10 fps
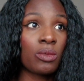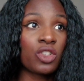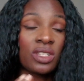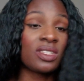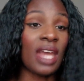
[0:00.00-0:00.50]

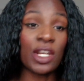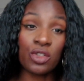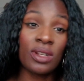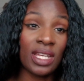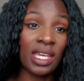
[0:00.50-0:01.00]
just
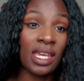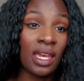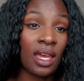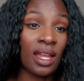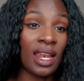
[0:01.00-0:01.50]
naturally,
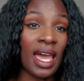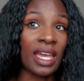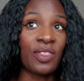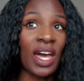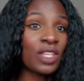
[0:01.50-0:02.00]
like,
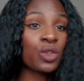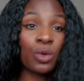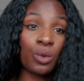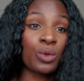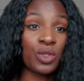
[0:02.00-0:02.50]
that's
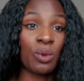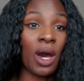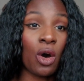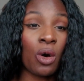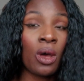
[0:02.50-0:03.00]
cool as
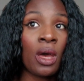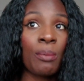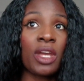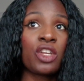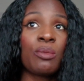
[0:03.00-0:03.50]
well.
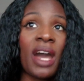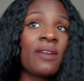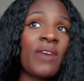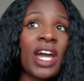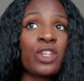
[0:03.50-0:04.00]
But you might
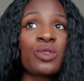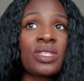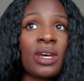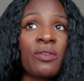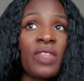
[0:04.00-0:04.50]
find
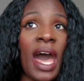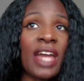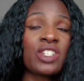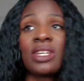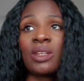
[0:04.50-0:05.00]
yourself that
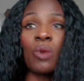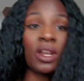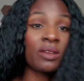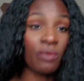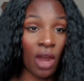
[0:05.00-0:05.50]
actually in one
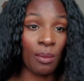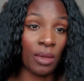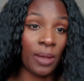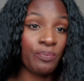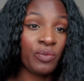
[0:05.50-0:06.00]

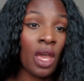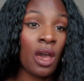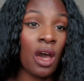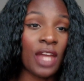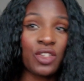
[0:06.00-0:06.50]
environment
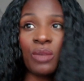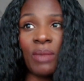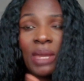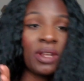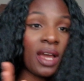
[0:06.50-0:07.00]
I do
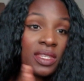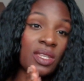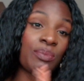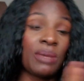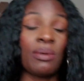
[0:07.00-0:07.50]
maybe like to
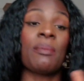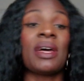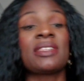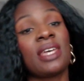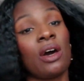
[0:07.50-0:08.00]
be by
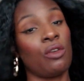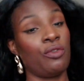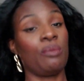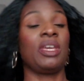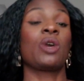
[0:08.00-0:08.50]
myself
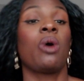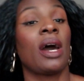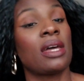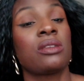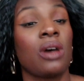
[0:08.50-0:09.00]
and be
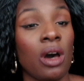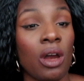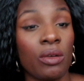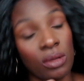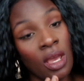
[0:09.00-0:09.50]

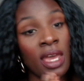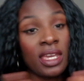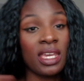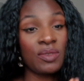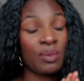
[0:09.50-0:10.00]
quieter and
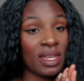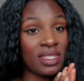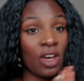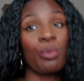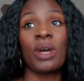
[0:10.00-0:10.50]
keep to
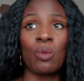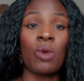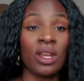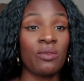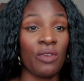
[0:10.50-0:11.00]
myself, but in
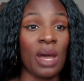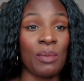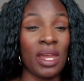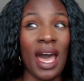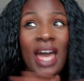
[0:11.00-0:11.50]
one
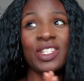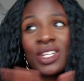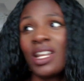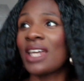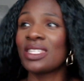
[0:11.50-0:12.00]
environment I
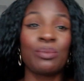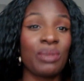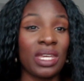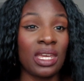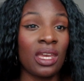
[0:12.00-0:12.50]
actually like to
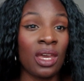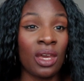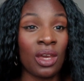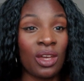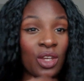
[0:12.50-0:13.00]
be,
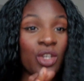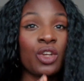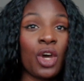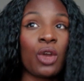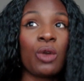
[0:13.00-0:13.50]
you know.